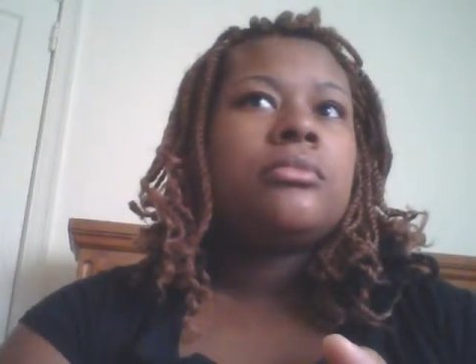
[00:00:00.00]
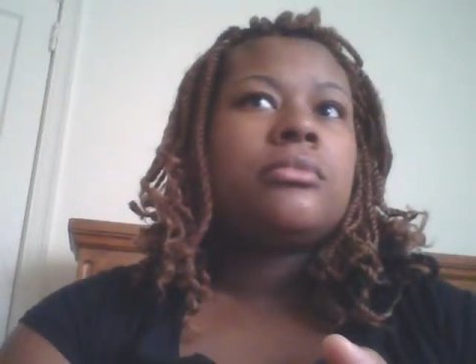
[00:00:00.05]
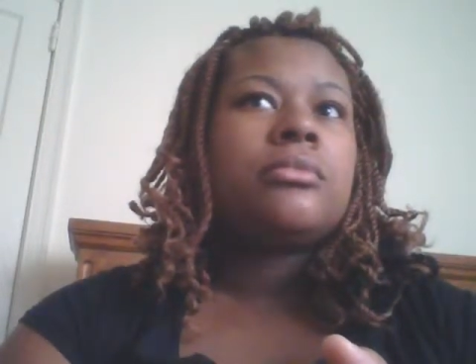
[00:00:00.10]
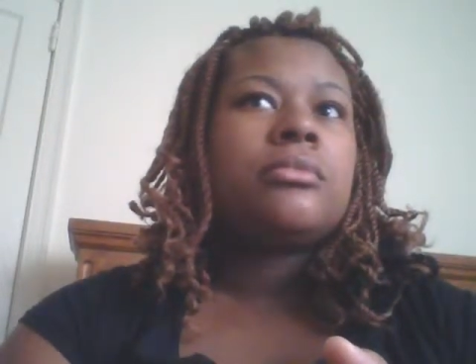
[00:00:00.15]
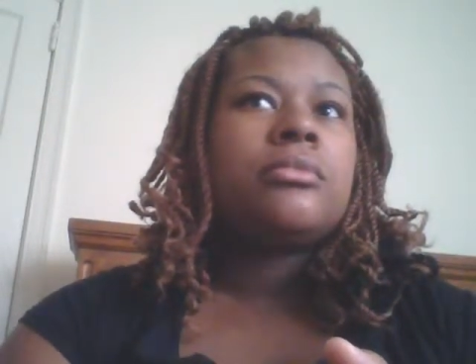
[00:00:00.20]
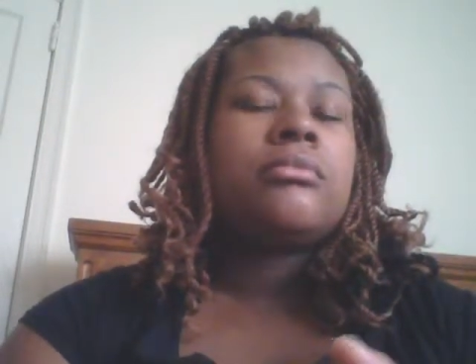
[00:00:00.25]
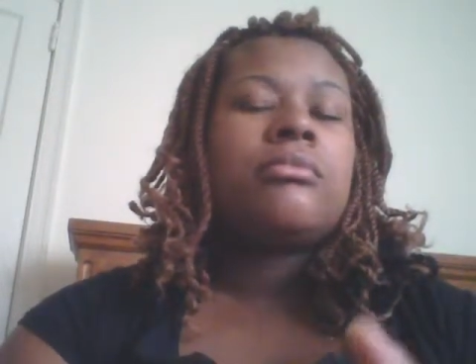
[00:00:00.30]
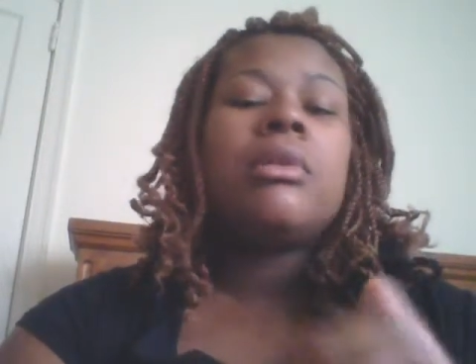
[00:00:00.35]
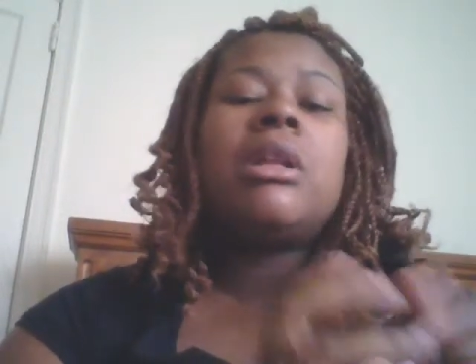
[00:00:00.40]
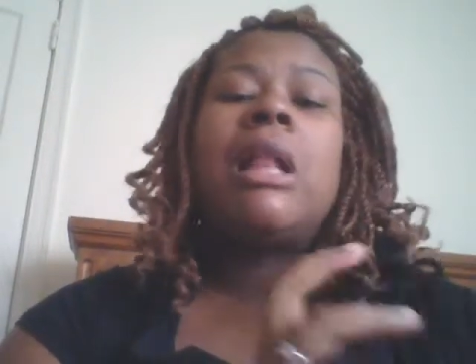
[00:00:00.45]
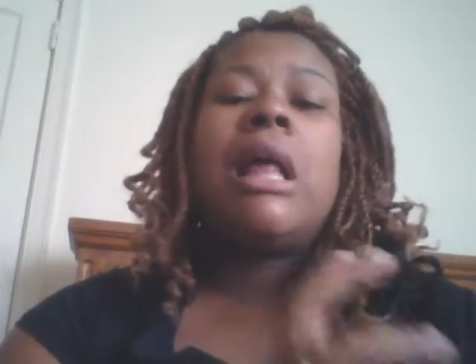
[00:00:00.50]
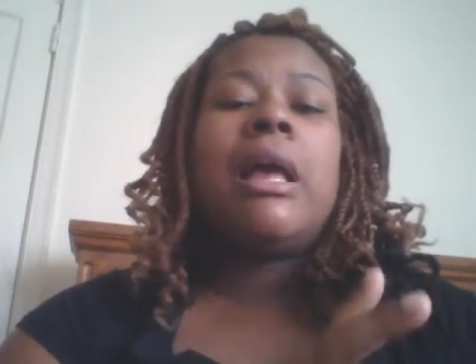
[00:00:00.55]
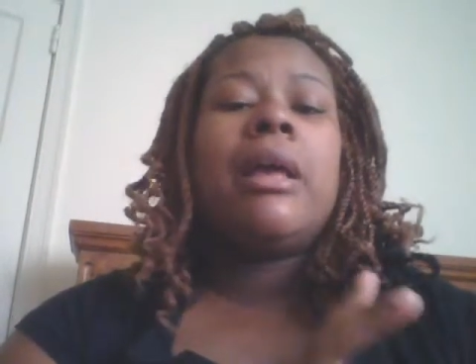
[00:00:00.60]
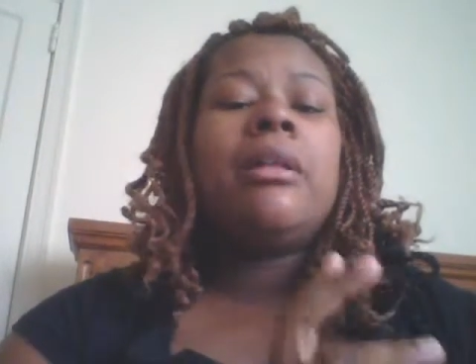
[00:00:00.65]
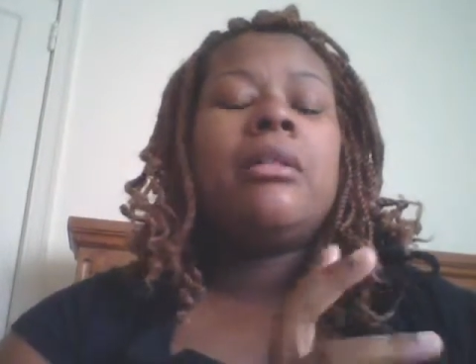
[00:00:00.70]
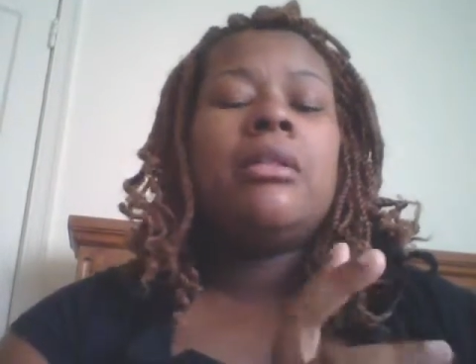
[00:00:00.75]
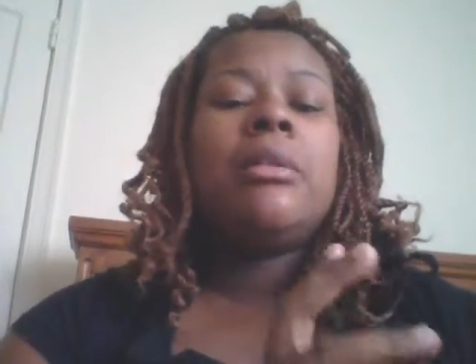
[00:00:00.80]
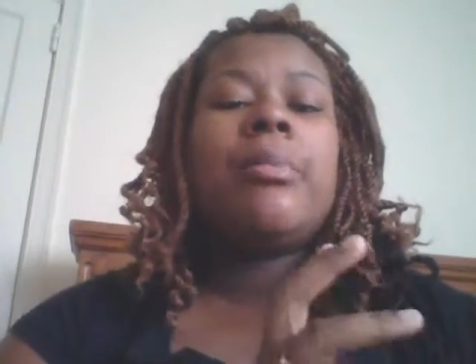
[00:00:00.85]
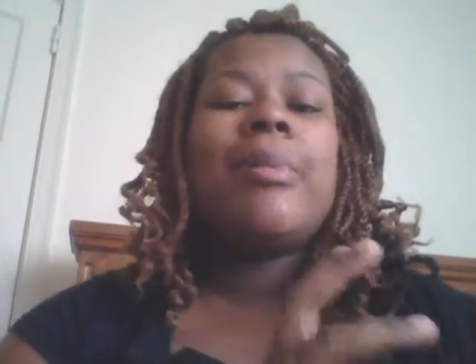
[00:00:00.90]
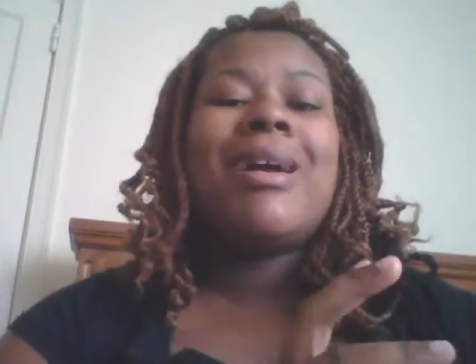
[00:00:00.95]
but like
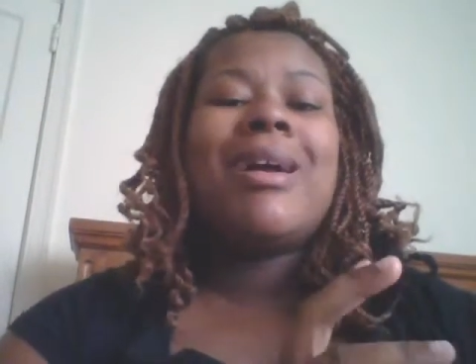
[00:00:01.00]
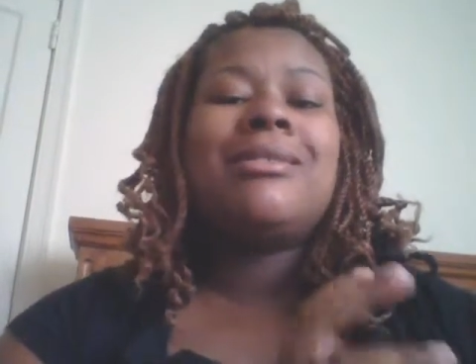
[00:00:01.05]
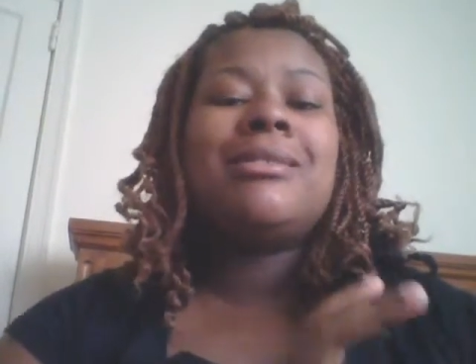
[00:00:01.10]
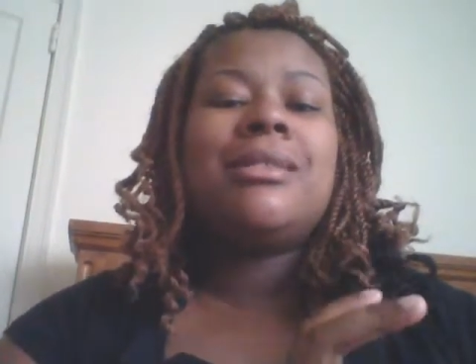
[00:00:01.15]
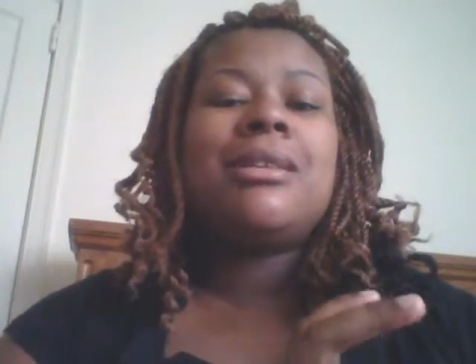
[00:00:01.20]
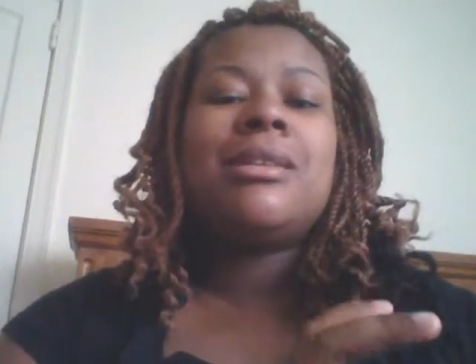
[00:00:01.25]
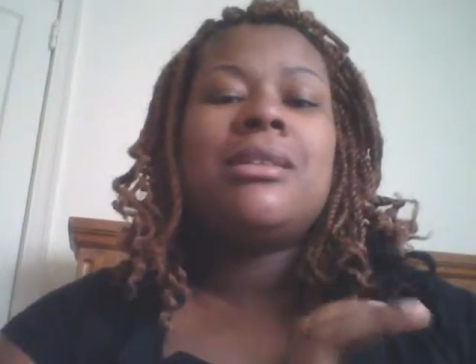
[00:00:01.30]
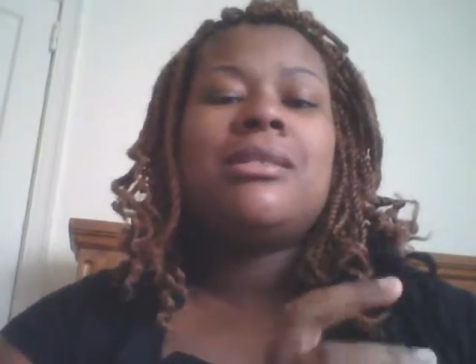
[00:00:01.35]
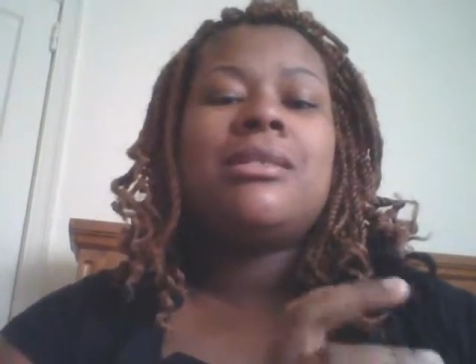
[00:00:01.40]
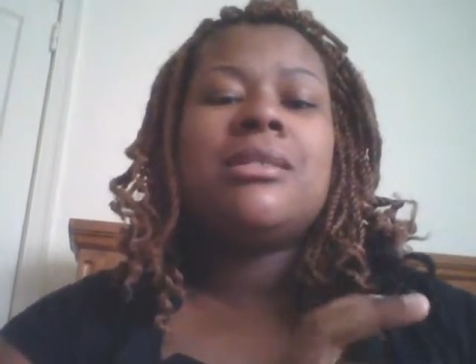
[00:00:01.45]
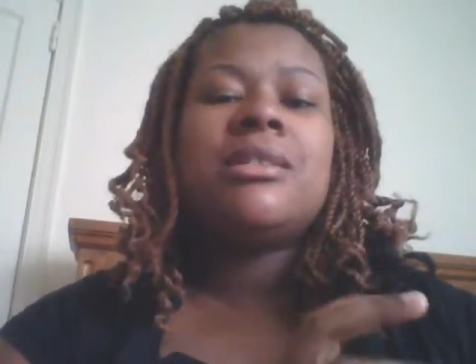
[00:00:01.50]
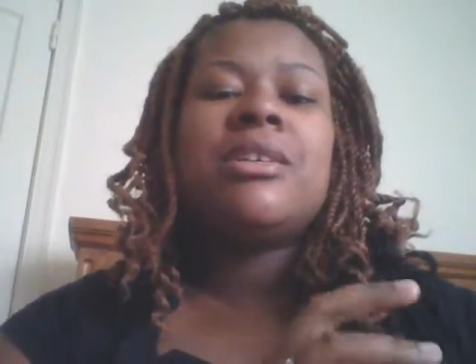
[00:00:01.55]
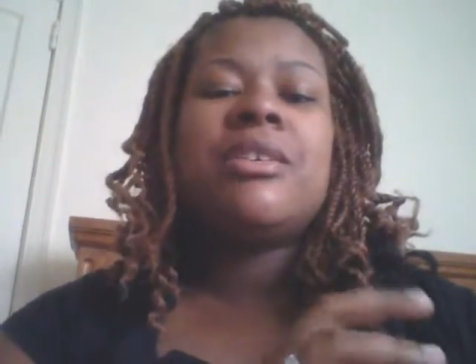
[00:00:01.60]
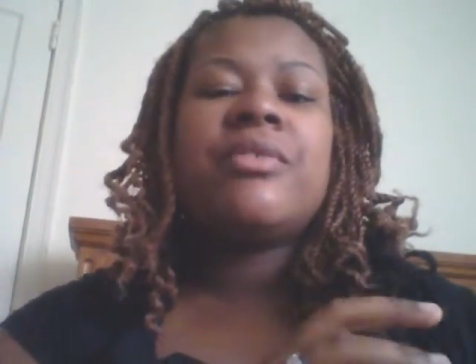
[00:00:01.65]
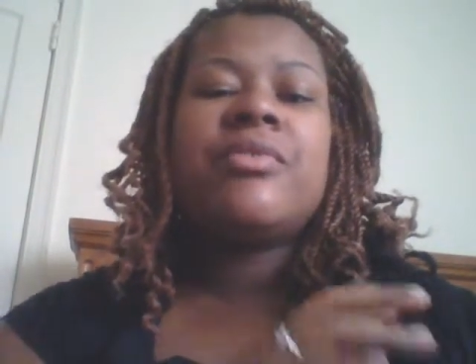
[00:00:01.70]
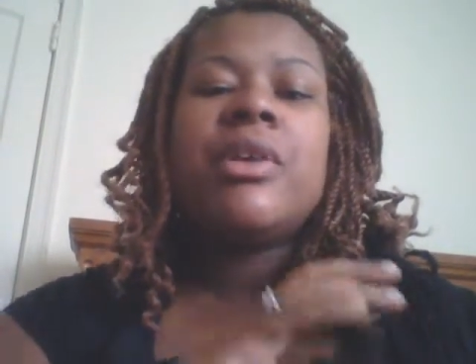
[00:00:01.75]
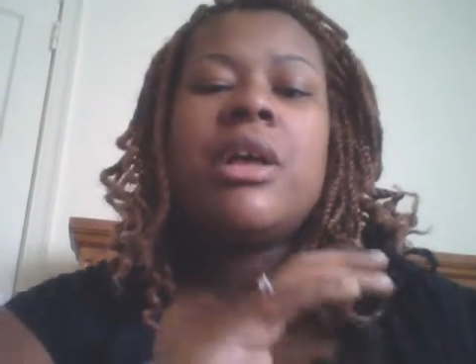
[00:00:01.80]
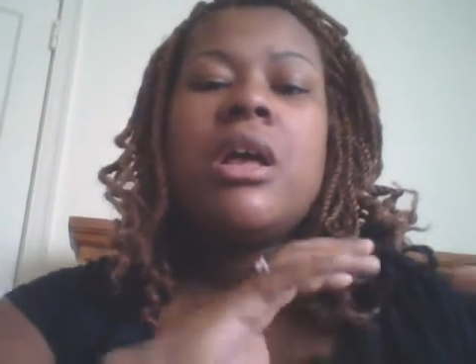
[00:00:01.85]
the process of